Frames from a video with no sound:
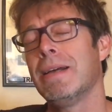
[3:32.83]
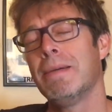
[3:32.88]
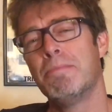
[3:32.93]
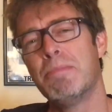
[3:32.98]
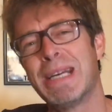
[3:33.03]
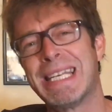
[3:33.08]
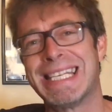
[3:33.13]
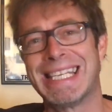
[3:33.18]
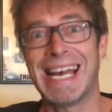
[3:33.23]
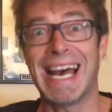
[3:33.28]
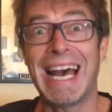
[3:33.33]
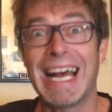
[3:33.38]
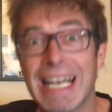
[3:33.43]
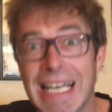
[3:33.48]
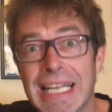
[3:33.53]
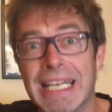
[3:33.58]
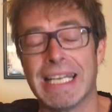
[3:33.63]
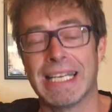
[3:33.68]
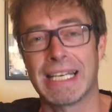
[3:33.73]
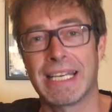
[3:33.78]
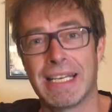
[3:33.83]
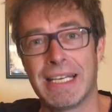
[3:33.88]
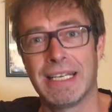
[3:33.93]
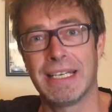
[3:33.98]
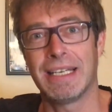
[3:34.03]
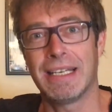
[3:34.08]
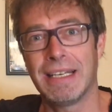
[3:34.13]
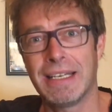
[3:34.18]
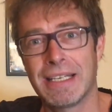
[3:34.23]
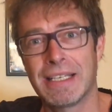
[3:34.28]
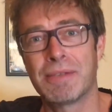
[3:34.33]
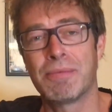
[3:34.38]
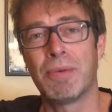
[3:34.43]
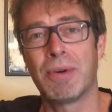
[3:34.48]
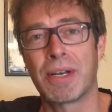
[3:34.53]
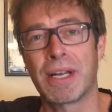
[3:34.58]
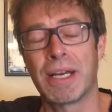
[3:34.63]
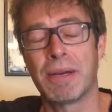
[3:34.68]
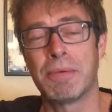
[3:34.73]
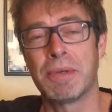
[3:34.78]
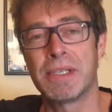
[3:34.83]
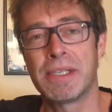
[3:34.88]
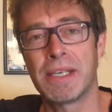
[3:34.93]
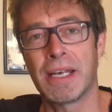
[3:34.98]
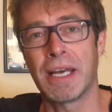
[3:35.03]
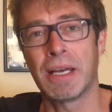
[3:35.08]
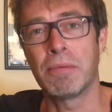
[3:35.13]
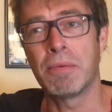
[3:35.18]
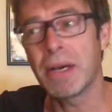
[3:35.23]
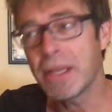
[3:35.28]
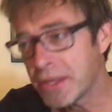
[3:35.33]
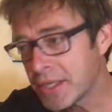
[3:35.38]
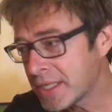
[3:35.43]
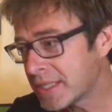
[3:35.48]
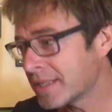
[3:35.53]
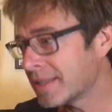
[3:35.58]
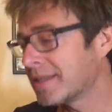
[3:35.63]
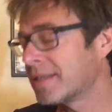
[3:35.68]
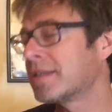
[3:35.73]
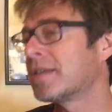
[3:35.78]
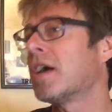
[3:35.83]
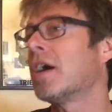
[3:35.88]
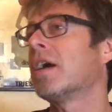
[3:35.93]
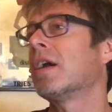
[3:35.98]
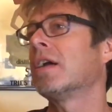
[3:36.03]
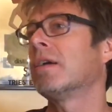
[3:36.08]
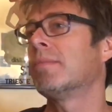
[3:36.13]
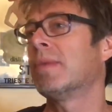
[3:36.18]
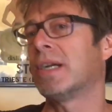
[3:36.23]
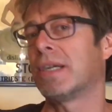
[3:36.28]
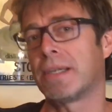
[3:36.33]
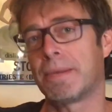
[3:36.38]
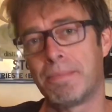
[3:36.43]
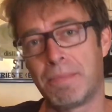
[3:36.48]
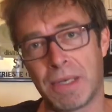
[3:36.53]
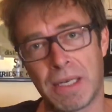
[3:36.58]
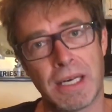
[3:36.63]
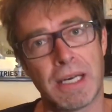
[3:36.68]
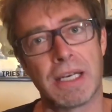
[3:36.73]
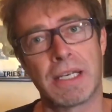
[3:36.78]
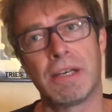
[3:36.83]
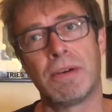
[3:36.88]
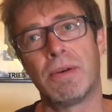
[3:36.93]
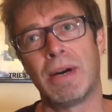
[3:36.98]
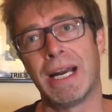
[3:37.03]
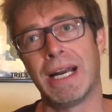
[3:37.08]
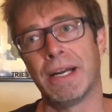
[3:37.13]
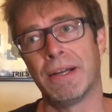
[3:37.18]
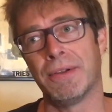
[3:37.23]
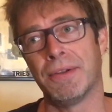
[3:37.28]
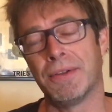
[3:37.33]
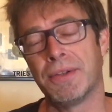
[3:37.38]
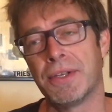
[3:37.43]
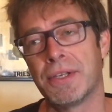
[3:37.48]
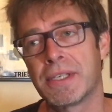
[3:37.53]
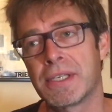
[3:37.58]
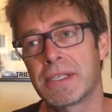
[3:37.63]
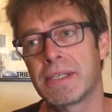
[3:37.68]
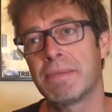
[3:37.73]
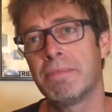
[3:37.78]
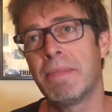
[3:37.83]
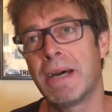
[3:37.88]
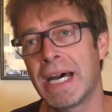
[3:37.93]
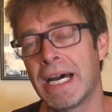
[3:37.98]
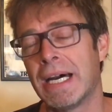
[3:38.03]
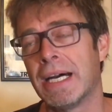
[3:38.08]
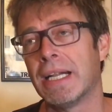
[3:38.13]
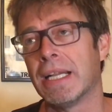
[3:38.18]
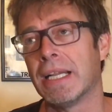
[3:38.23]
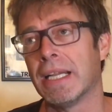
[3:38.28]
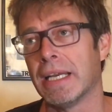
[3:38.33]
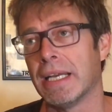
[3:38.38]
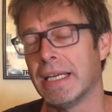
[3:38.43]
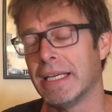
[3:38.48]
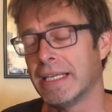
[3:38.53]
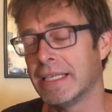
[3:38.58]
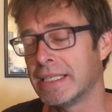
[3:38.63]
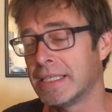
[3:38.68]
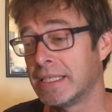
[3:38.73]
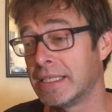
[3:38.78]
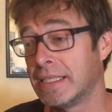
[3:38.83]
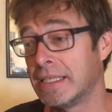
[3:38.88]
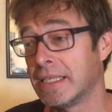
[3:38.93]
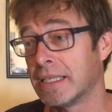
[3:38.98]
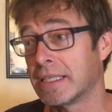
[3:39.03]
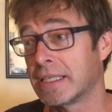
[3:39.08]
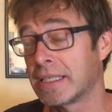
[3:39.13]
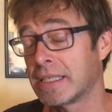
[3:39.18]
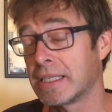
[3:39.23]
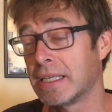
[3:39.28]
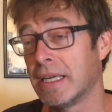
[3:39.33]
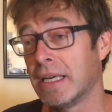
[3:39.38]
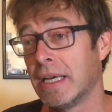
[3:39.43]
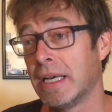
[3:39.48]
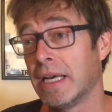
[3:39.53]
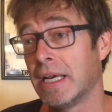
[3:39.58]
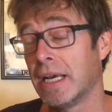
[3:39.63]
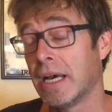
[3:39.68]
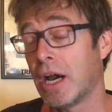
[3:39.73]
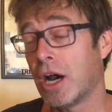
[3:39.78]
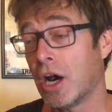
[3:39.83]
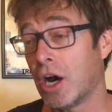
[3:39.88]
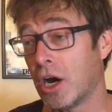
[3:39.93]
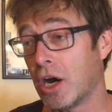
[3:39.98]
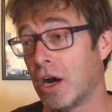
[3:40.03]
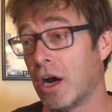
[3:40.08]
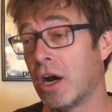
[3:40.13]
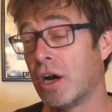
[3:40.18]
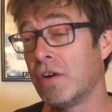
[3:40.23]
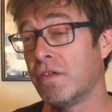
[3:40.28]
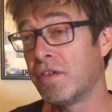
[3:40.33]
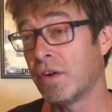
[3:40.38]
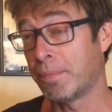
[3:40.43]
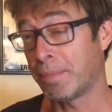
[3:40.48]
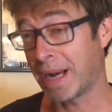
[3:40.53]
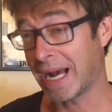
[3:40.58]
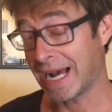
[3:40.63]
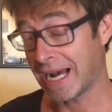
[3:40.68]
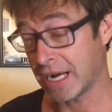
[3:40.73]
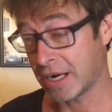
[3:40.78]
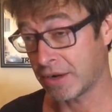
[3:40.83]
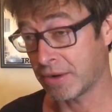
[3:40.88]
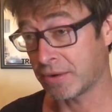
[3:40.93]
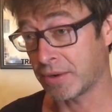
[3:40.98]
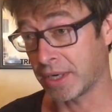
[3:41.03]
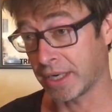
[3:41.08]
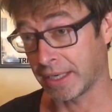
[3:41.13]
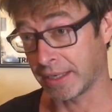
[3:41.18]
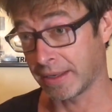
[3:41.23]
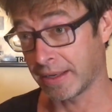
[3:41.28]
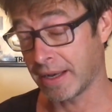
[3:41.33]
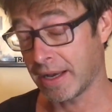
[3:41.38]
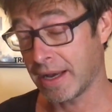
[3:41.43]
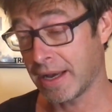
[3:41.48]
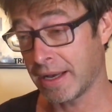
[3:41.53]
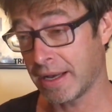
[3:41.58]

Metallic is what I would say. When there's so much blood around, the smell is just overpowering.